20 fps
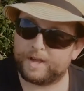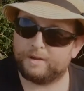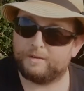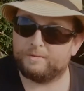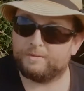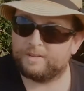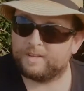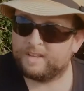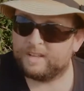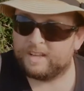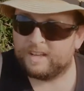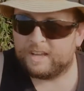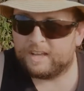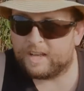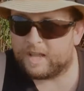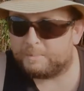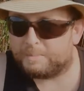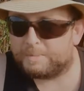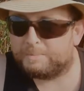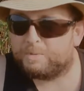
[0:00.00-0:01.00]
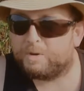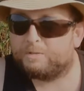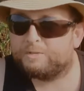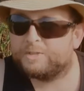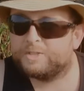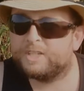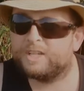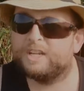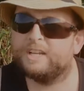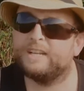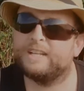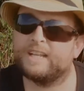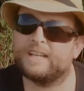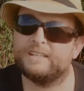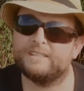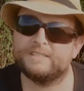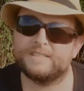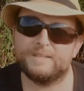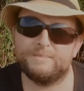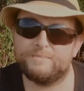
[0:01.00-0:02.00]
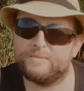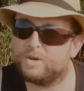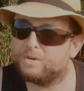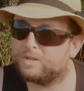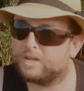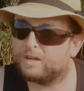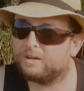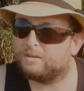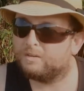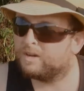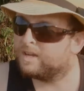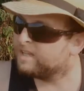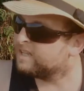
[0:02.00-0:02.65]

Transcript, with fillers: out, I'll be prophesying against them, no doubt,